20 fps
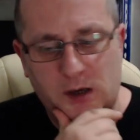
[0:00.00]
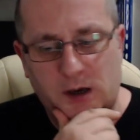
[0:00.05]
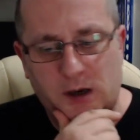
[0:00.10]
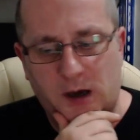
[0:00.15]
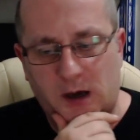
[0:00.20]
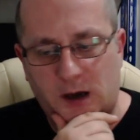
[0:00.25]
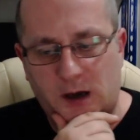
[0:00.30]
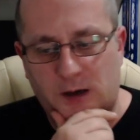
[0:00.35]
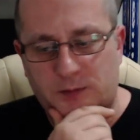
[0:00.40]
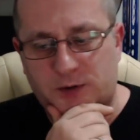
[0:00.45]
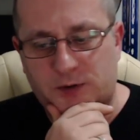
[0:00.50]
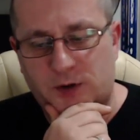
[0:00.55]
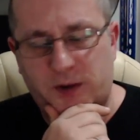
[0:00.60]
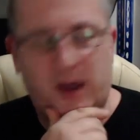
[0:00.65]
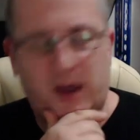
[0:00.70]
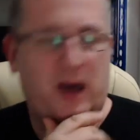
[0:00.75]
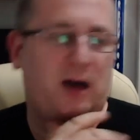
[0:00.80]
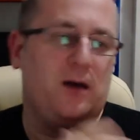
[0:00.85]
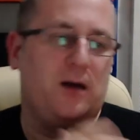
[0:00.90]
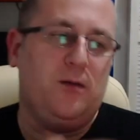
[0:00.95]
So
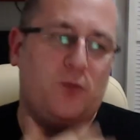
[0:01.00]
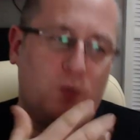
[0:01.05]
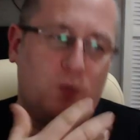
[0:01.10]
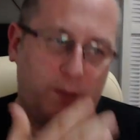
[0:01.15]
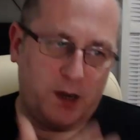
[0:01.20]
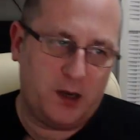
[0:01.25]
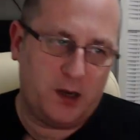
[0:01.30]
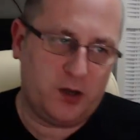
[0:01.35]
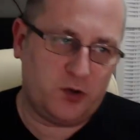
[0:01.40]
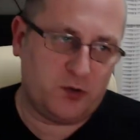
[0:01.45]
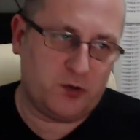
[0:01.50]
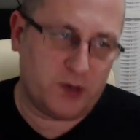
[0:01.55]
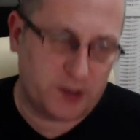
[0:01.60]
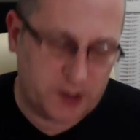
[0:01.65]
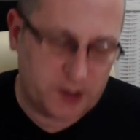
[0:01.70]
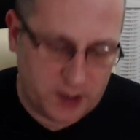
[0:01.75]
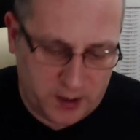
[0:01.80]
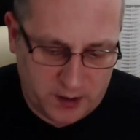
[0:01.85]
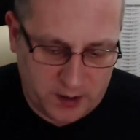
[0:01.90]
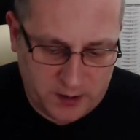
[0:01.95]
that will be an
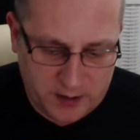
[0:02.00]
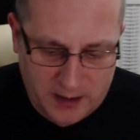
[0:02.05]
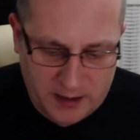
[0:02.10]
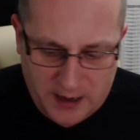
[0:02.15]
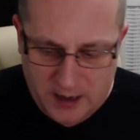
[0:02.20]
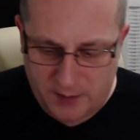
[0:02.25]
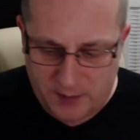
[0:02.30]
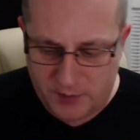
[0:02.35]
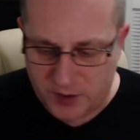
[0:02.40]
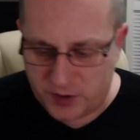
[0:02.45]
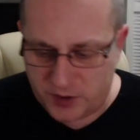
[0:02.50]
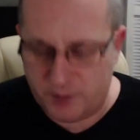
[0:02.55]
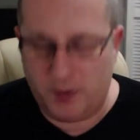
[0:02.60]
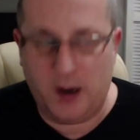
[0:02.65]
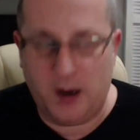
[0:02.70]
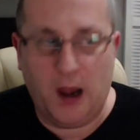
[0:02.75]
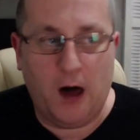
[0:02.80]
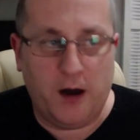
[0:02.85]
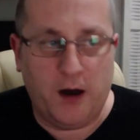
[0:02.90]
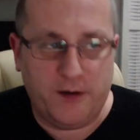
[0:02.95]
interesting element to
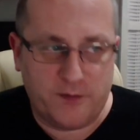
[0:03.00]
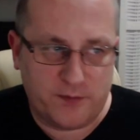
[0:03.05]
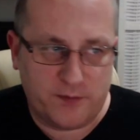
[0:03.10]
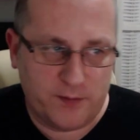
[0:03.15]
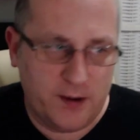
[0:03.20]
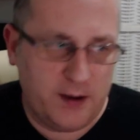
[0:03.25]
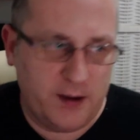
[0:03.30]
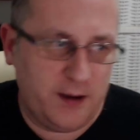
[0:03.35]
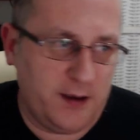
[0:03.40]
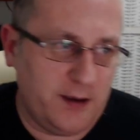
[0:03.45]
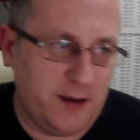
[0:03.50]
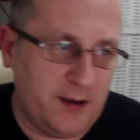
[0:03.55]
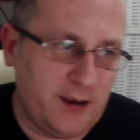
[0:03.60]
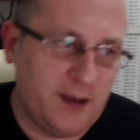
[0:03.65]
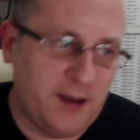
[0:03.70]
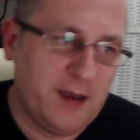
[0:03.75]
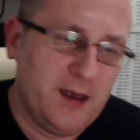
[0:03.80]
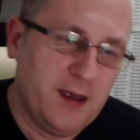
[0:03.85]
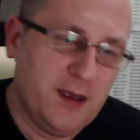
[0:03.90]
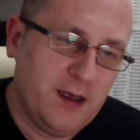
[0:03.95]
my life.
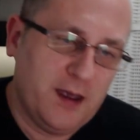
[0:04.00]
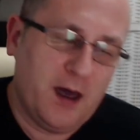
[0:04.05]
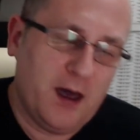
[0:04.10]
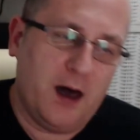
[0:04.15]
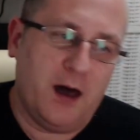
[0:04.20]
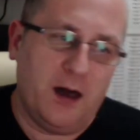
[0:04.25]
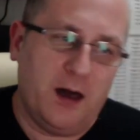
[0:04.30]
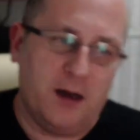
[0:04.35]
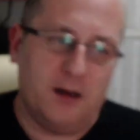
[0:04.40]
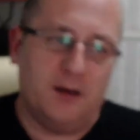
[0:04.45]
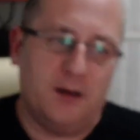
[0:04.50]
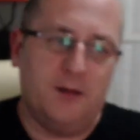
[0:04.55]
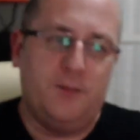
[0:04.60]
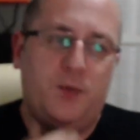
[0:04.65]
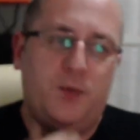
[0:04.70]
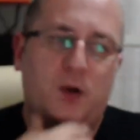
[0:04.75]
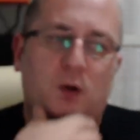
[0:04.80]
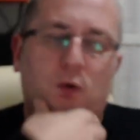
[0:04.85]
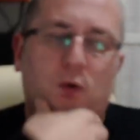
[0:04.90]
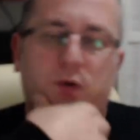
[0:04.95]

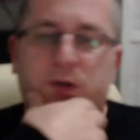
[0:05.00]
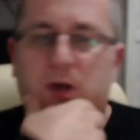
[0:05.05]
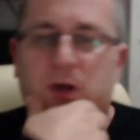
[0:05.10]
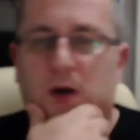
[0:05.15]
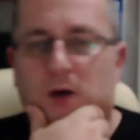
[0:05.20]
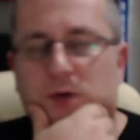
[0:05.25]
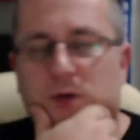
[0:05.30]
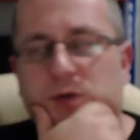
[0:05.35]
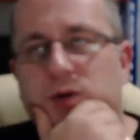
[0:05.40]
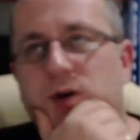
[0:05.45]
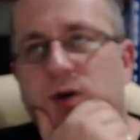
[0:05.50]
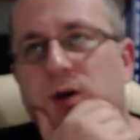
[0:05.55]
But also,